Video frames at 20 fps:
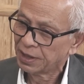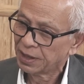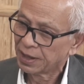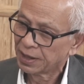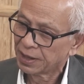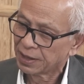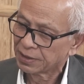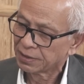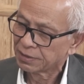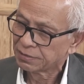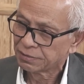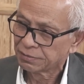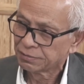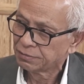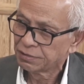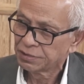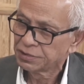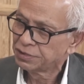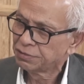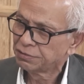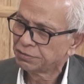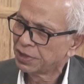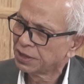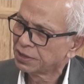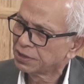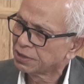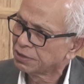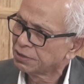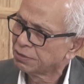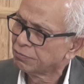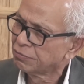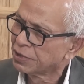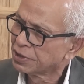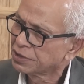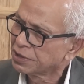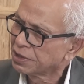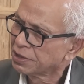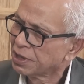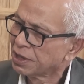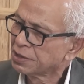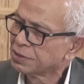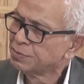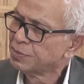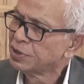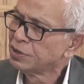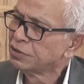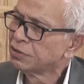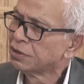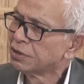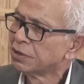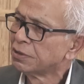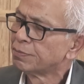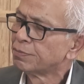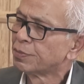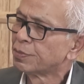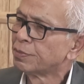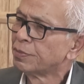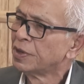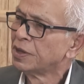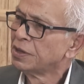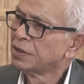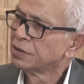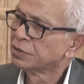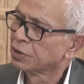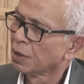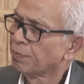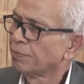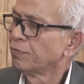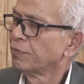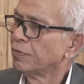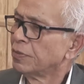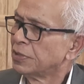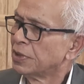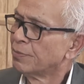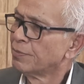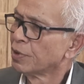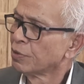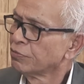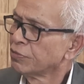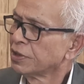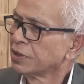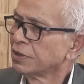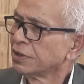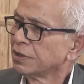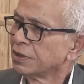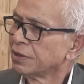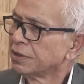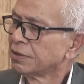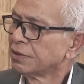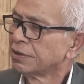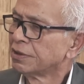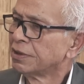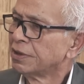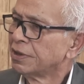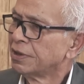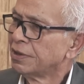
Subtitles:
again, so don't you think that your water has been your top number one